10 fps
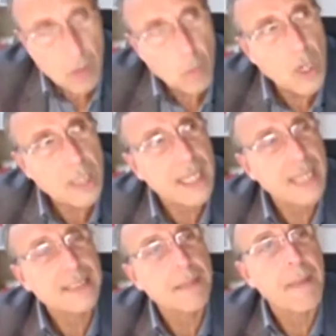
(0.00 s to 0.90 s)
What
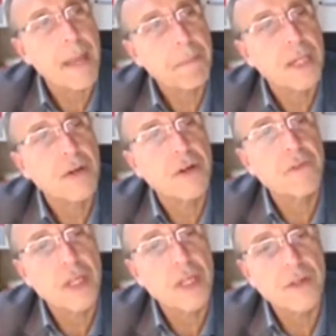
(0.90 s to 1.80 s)
does the mapping
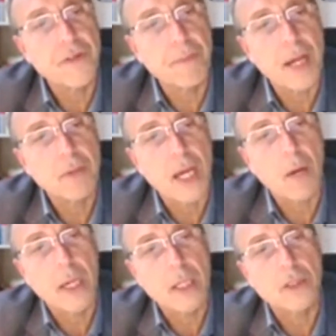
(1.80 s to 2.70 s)
reveals about
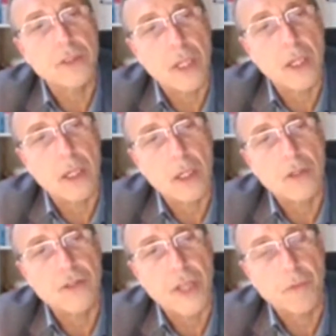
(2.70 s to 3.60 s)
our
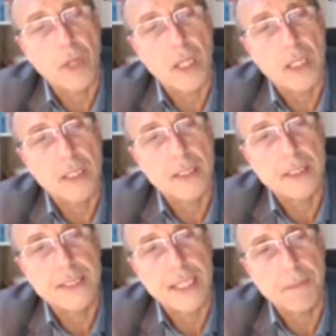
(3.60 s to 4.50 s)
conceptual
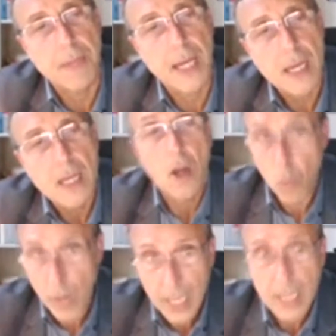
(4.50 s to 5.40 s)
schema?
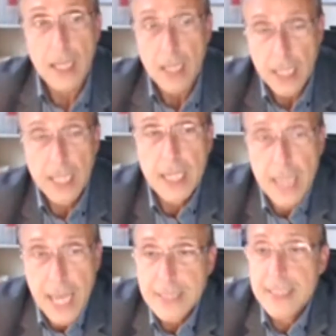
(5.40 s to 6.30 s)
Well,
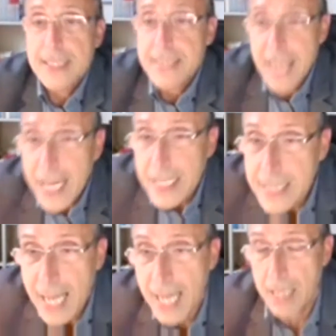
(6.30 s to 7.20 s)
at design
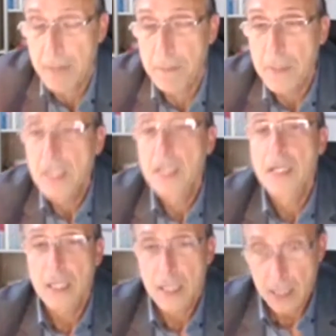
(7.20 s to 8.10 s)
time,
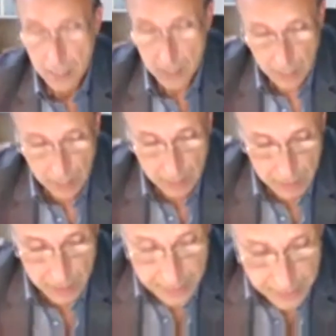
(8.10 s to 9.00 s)
that's